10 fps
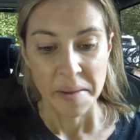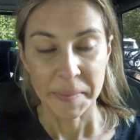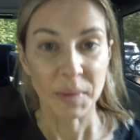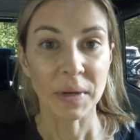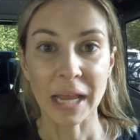
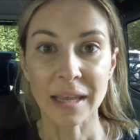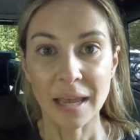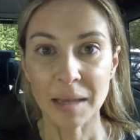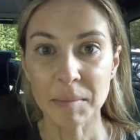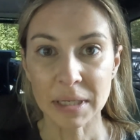but when I
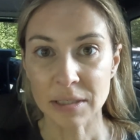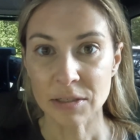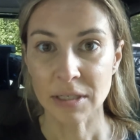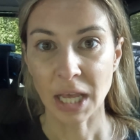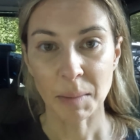came
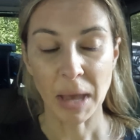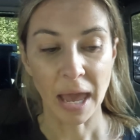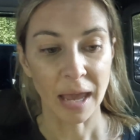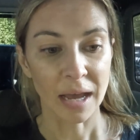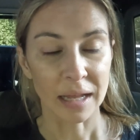into Nia
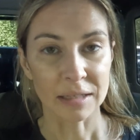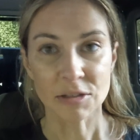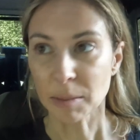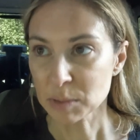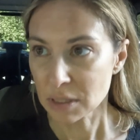Bay and
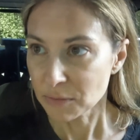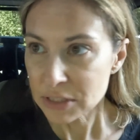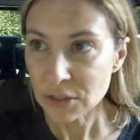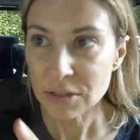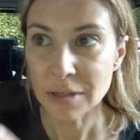stopped at the
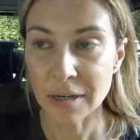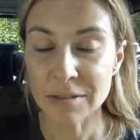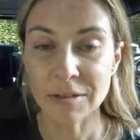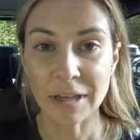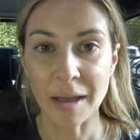visitor center
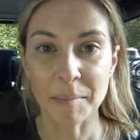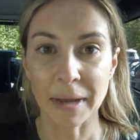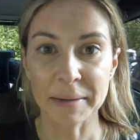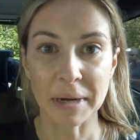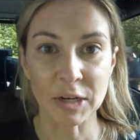to get
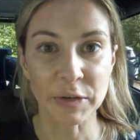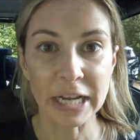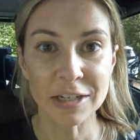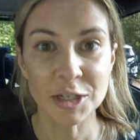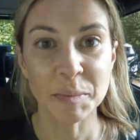my
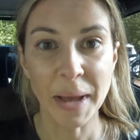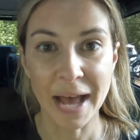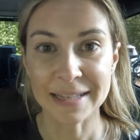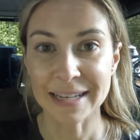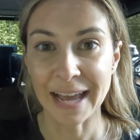recreation
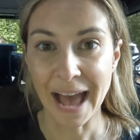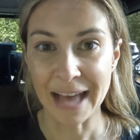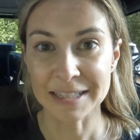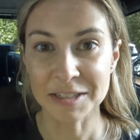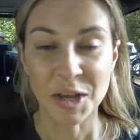pass, I
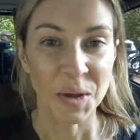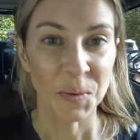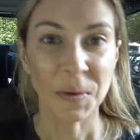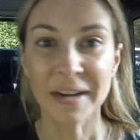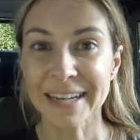asked
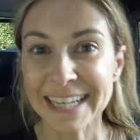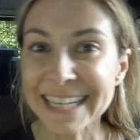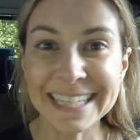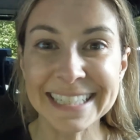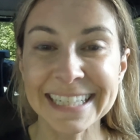where to
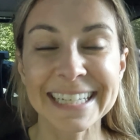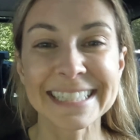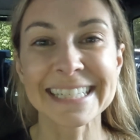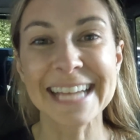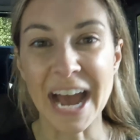eat
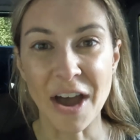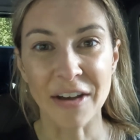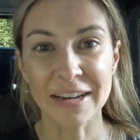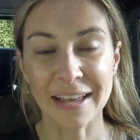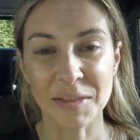in
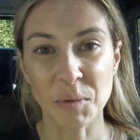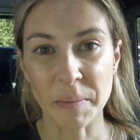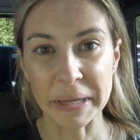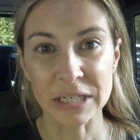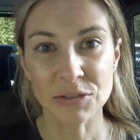town, and the
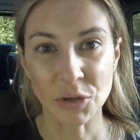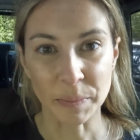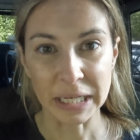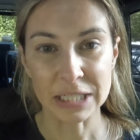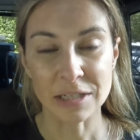woman told
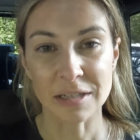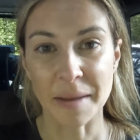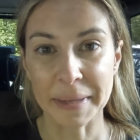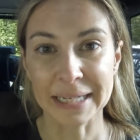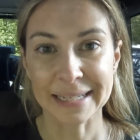me to stop at